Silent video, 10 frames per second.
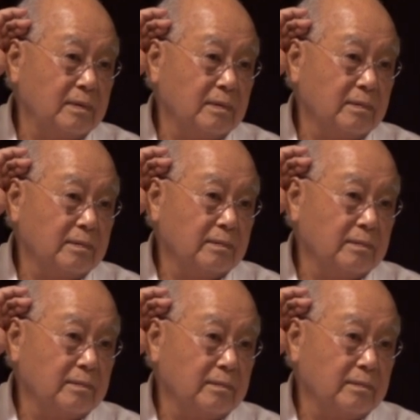to get out
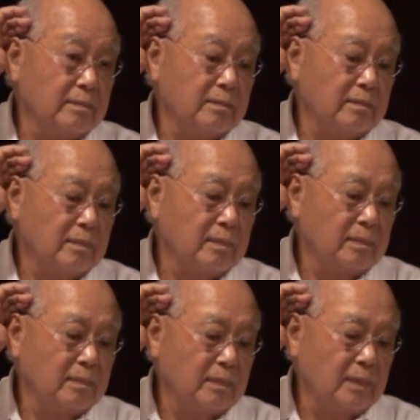of the camps,
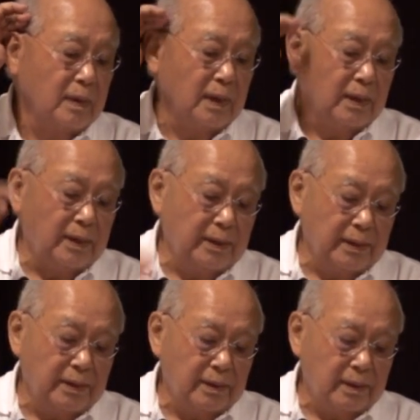Dad? Could you just
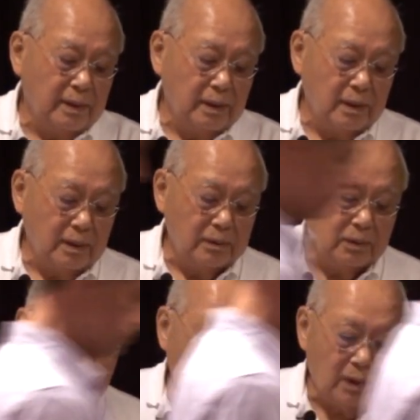walk out?
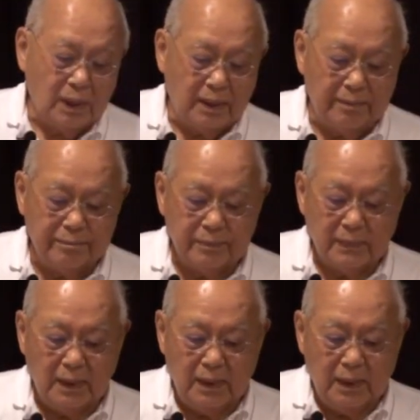No, um,
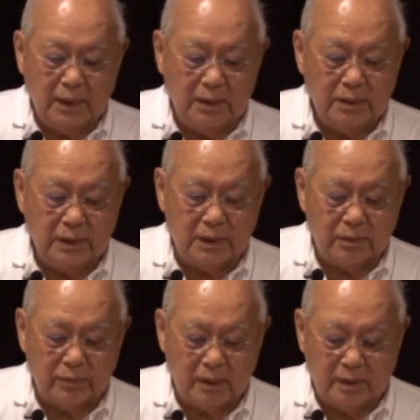you had
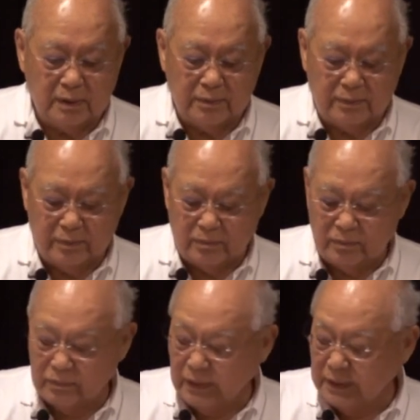to uh,
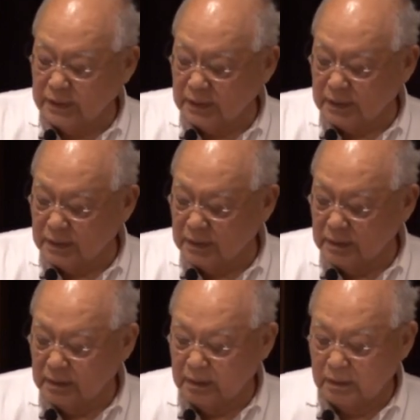write a,
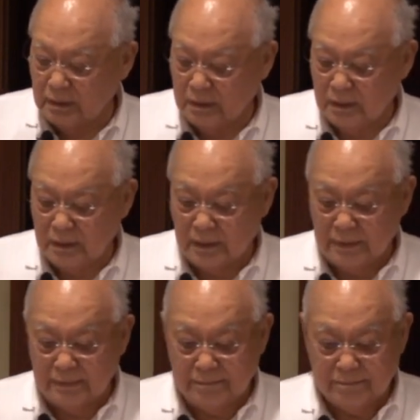
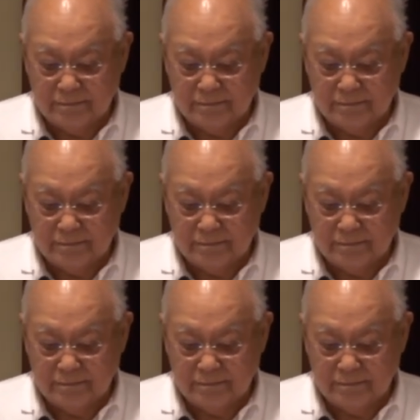um,